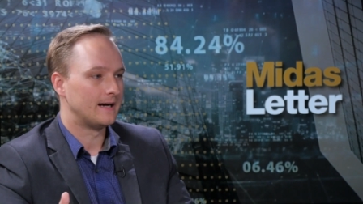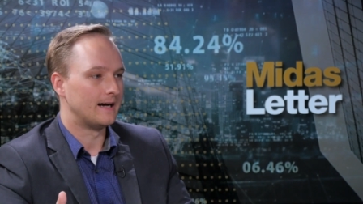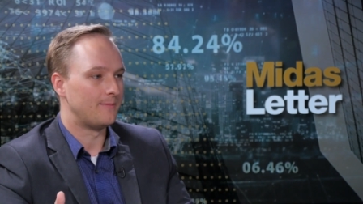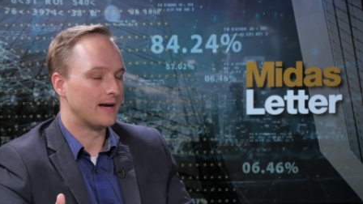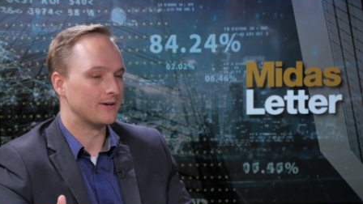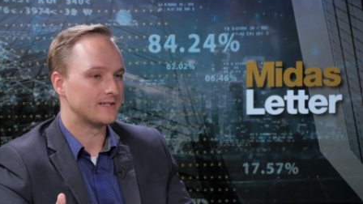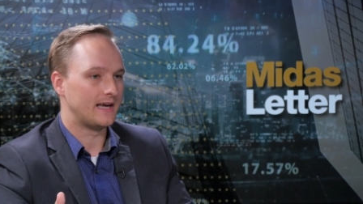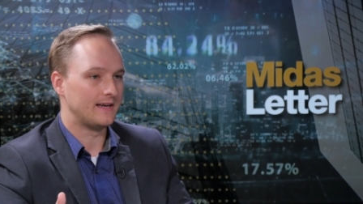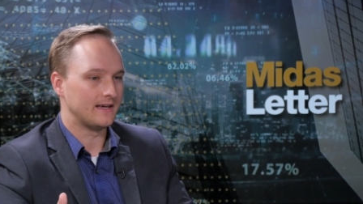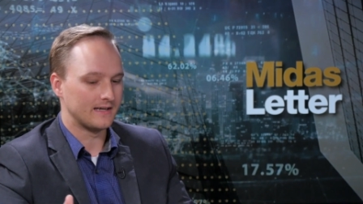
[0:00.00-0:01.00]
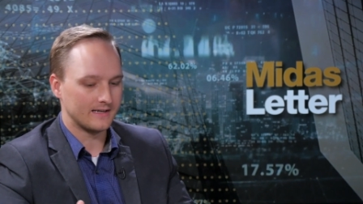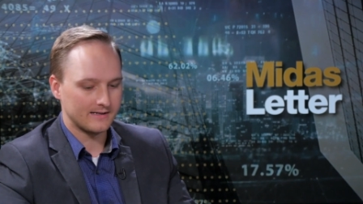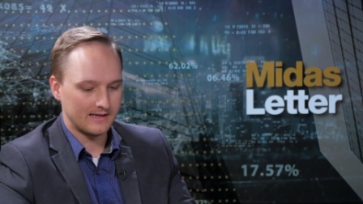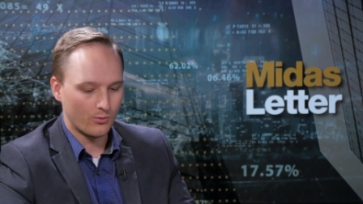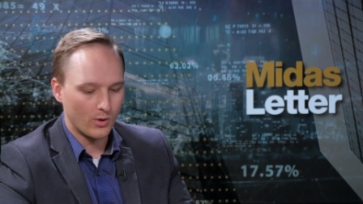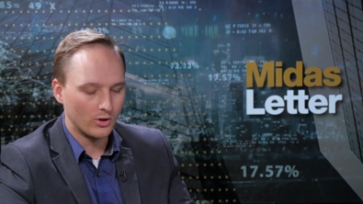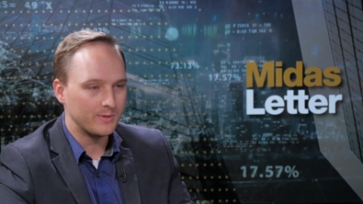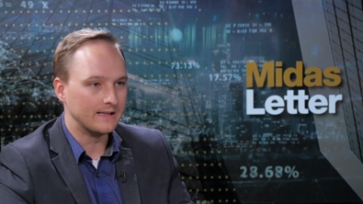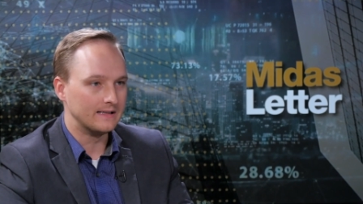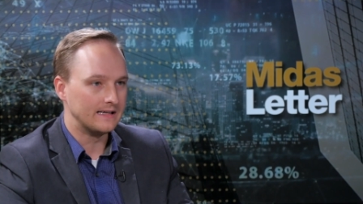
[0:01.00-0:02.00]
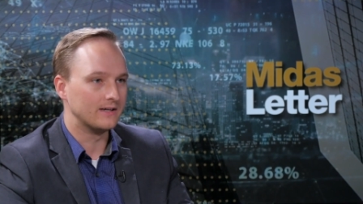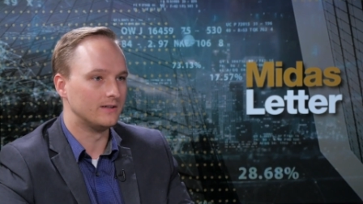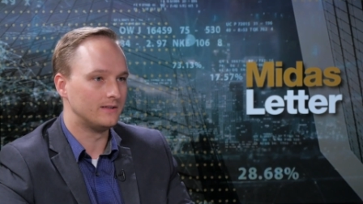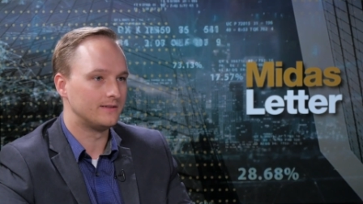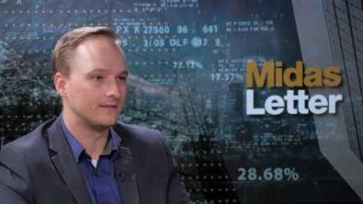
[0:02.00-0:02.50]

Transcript: My understanding is it will be legal.